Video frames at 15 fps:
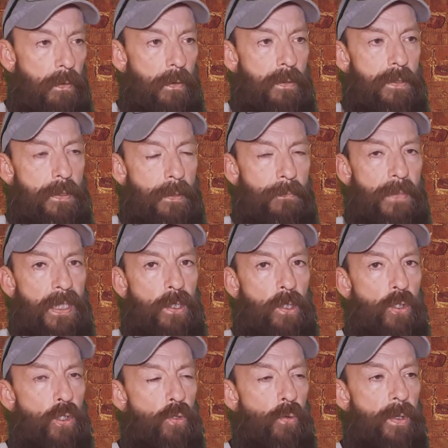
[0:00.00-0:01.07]
Something is
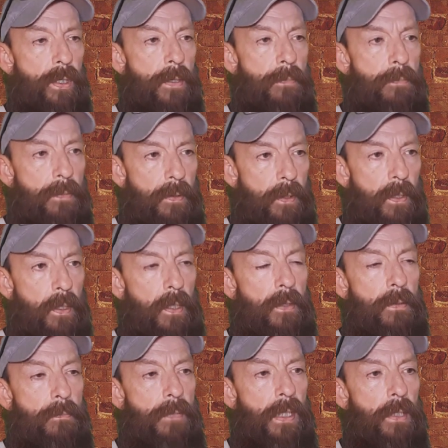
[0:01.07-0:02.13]
showing up in
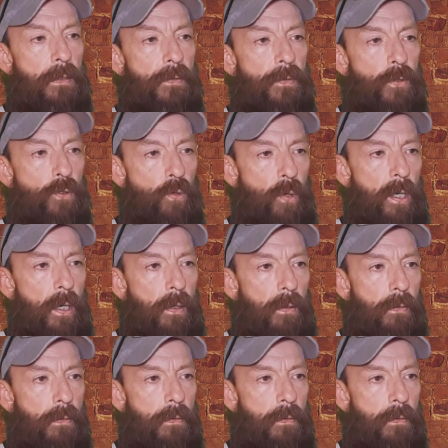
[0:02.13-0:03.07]
the middle of the trail,